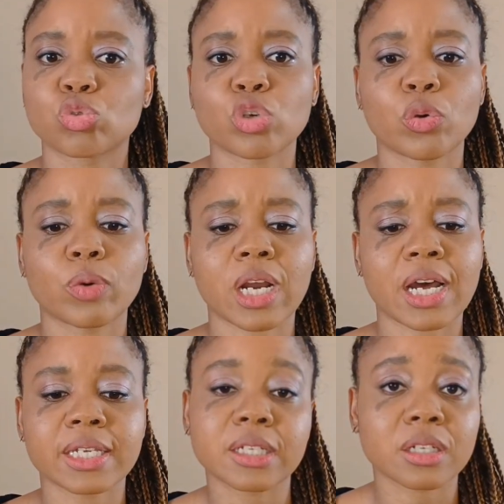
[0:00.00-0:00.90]
So what
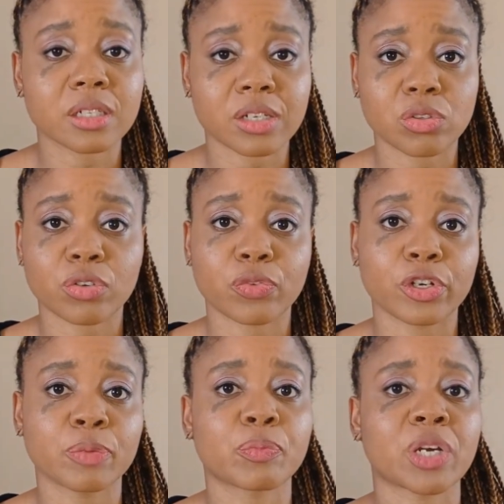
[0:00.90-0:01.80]
I did is I started
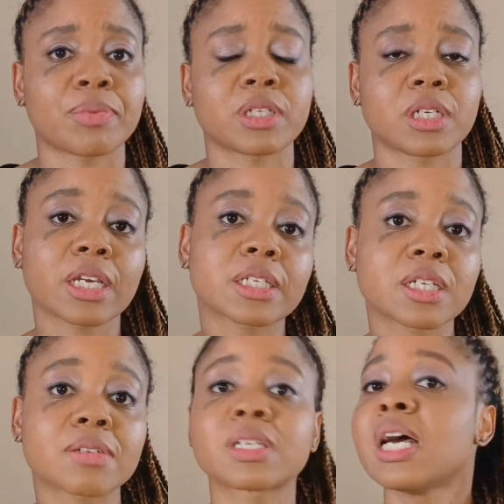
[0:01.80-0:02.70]
finding private
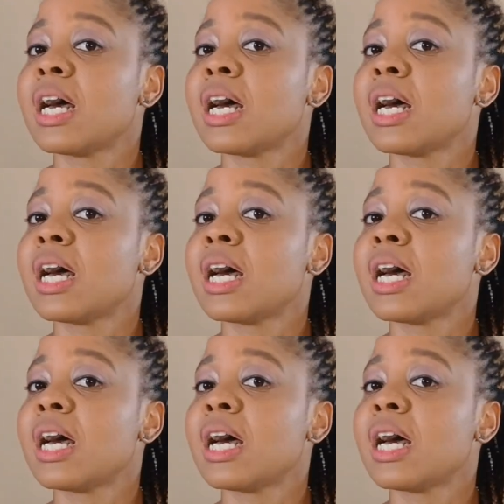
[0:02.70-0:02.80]
detectives